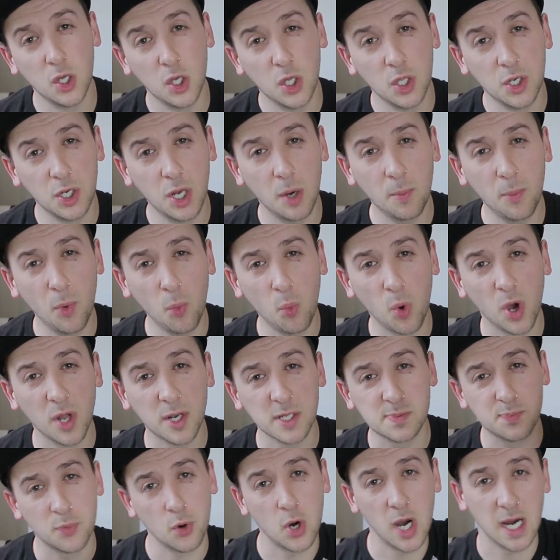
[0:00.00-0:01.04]
Number 1 is
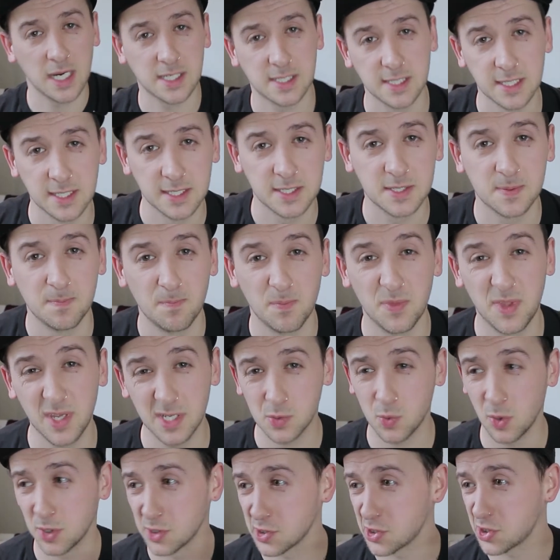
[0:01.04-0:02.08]
practice.
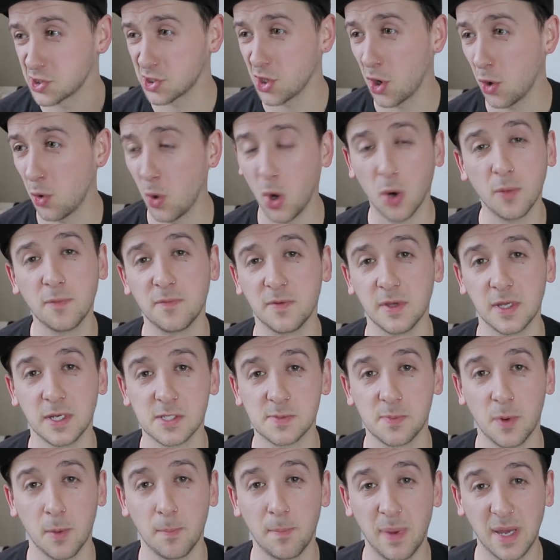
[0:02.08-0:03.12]
This one's so obvious,
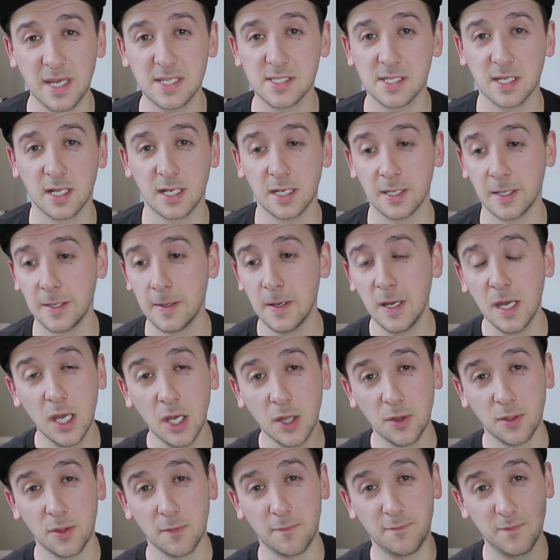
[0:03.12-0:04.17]
but basically
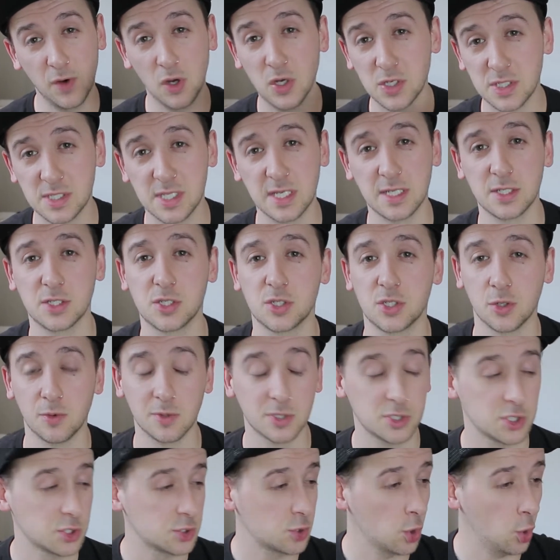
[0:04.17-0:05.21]
the first thing to do
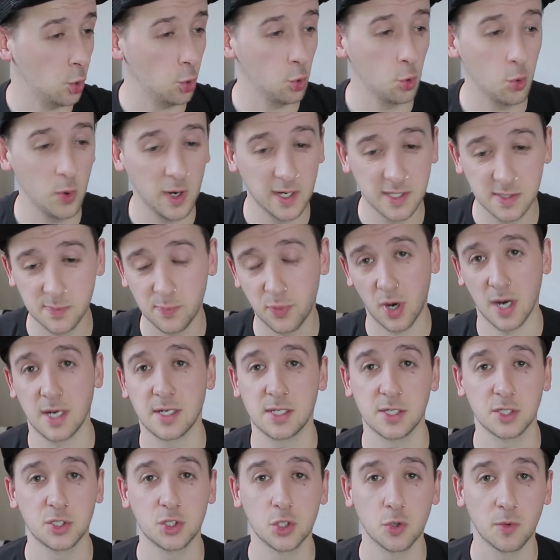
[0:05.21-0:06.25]
is just always
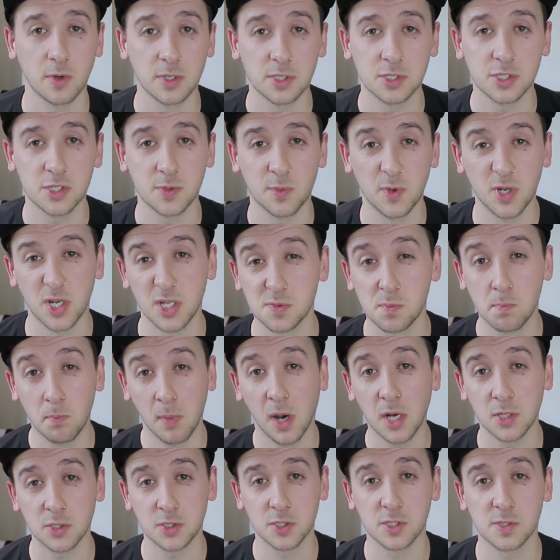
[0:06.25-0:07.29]
practice your instrument as
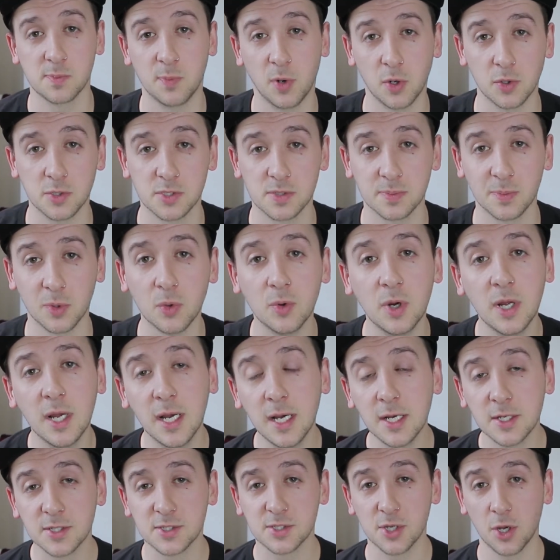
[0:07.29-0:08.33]
much as possible.
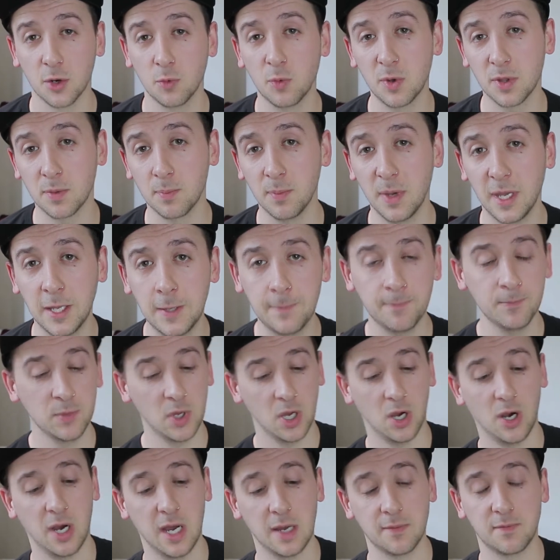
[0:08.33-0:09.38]
So with me,
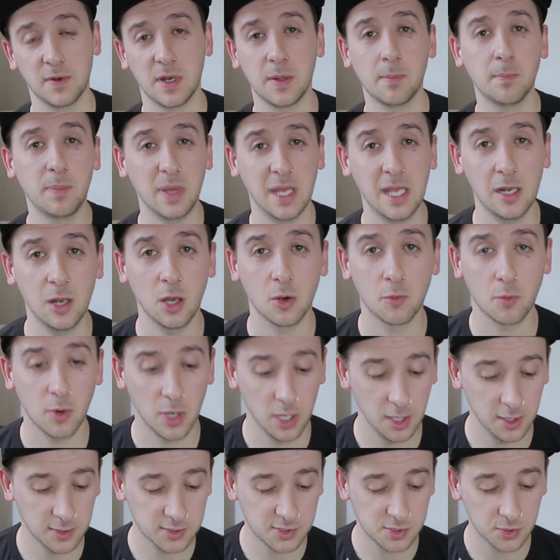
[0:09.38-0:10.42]
I have an Impilo
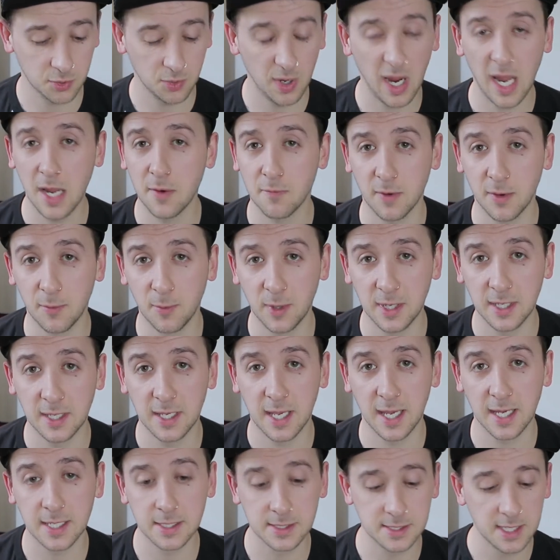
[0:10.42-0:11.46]
rehearsal every
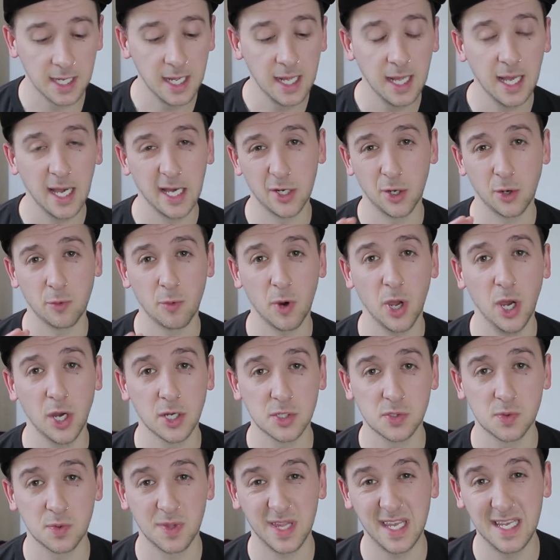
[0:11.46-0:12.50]
weekend and I
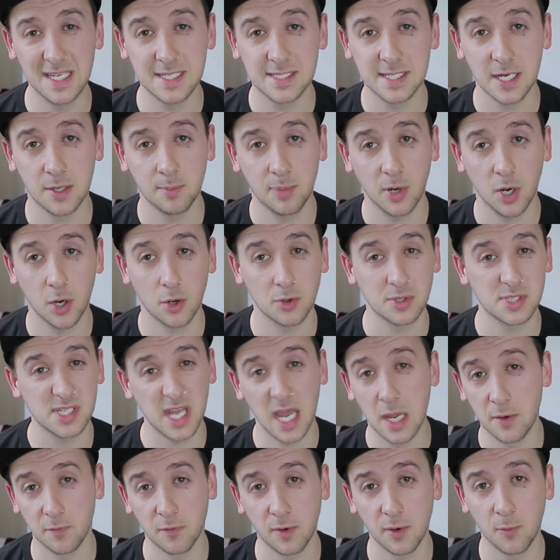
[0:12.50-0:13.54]
rehearse with Easttown Pirates
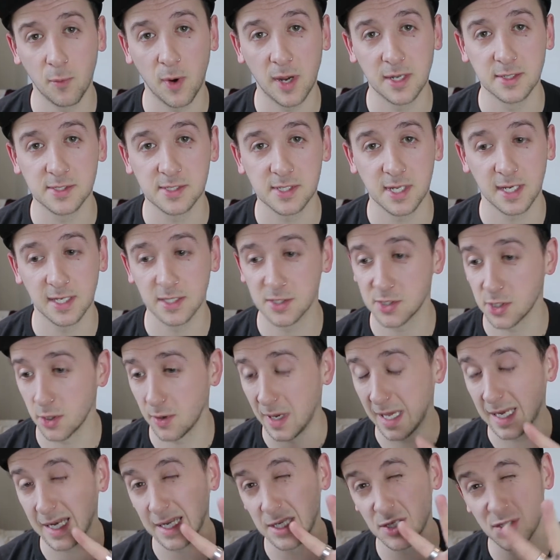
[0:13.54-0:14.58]
every Wednesday. So
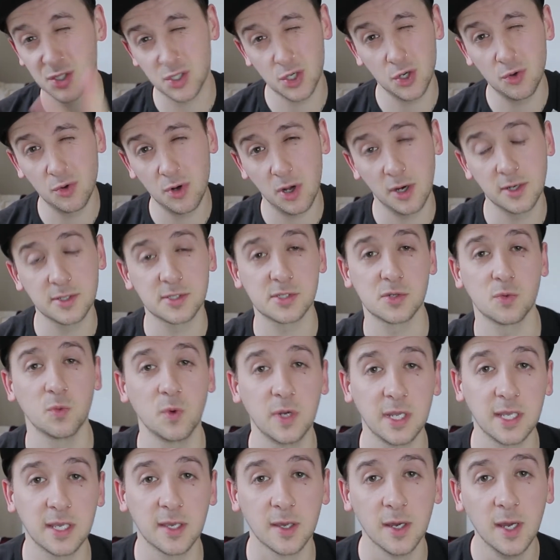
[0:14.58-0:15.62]
at least 2 nights a
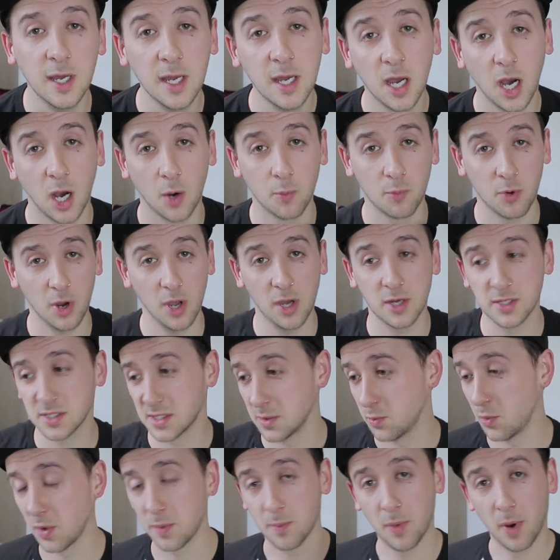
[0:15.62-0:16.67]
week I'm rehearsing
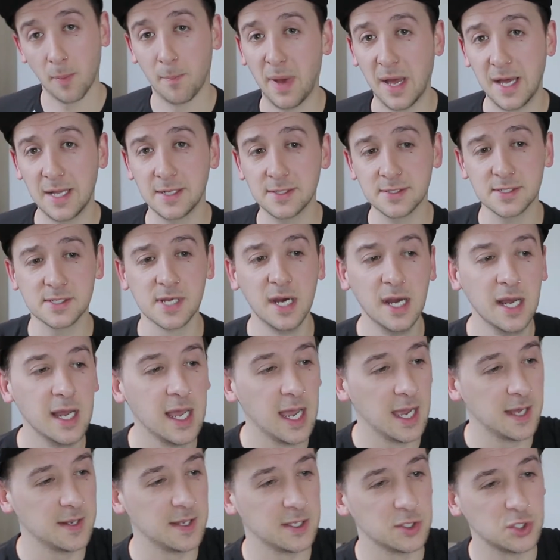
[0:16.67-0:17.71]
with my bands,
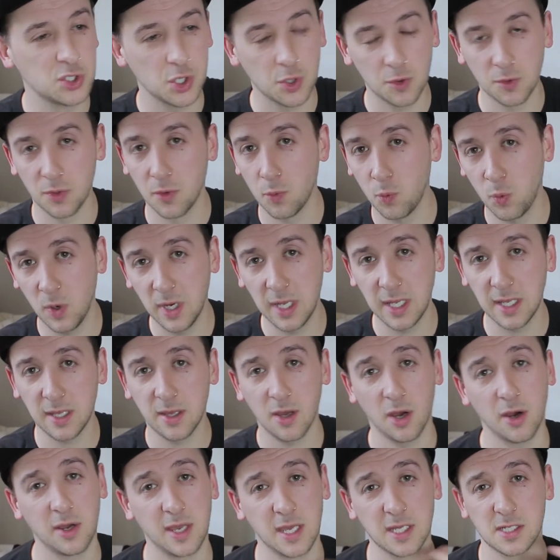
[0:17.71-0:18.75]
and then during the week
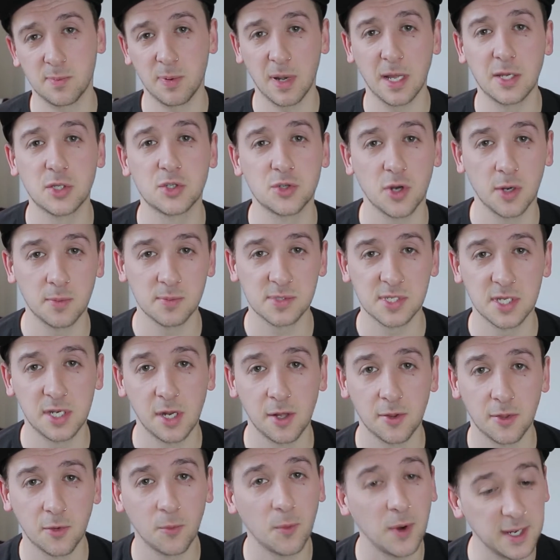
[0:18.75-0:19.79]
I get to play drums in
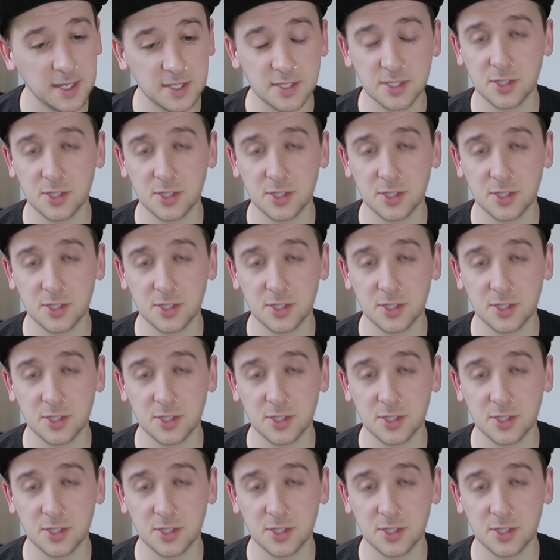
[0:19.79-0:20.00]
other ways.